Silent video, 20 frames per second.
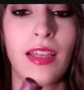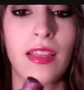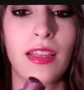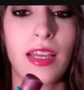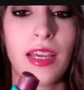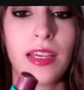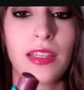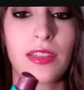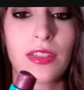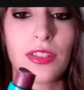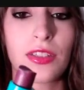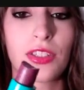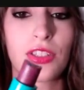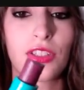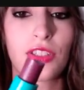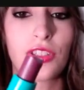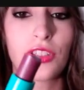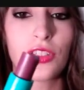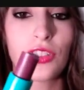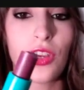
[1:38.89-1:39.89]
Like, they're
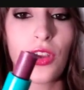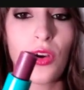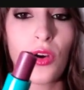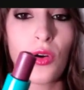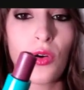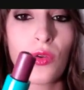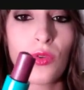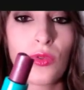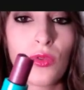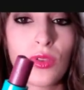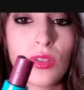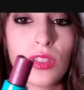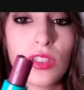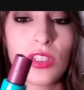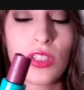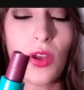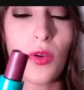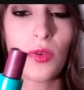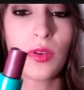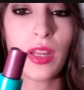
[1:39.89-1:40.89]
so
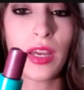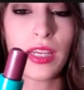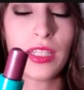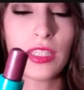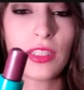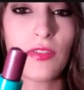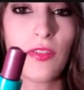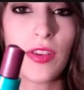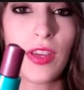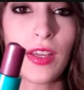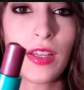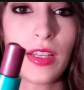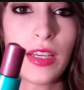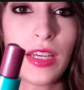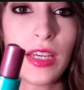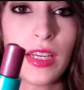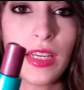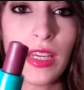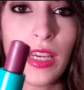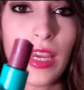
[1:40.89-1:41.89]
nice
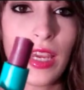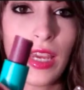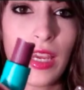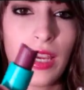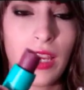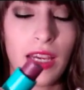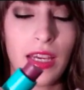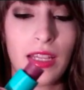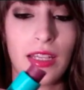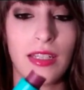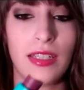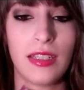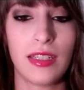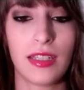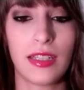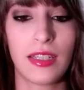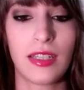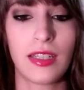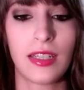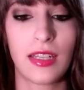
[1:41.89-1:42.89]
feeling, and
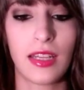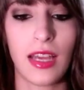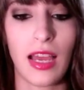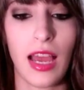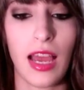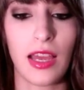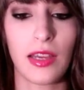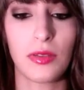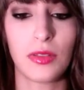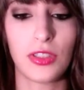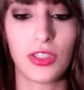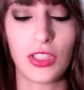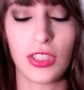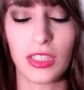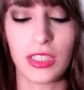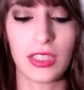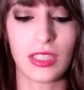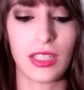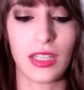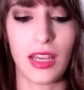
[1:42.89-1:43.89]
I
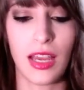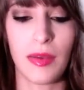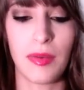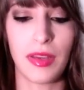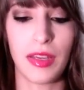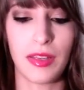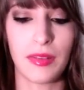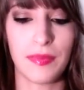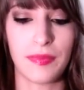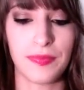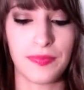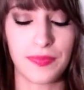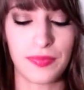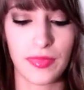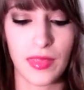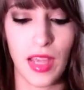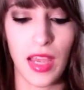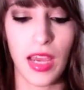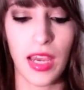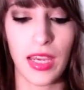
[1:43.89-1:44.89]

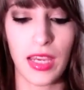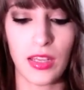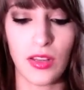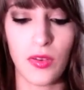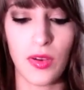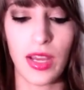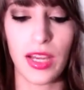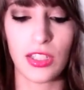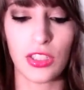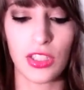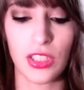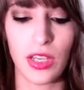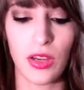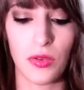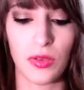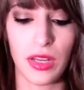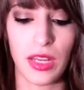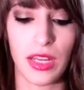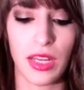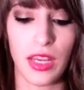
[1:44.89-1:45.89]
don't actually
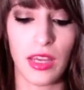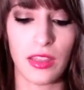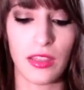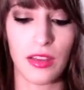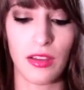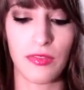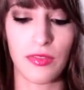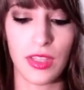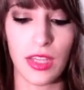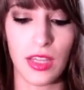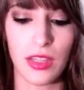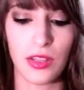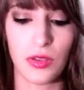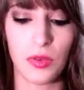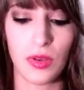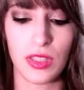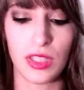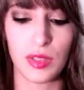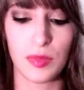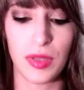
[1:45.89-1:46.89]
own any of the other
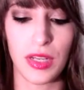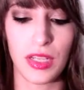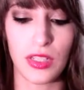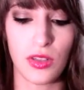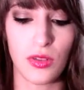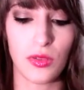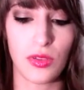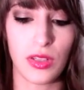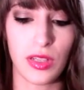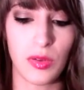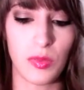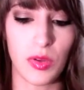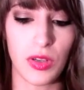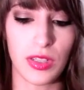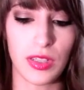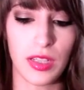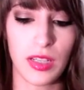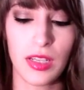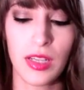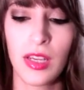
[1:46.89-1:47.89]
ones, but I totally
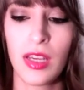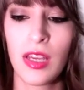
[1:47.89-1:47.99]
would,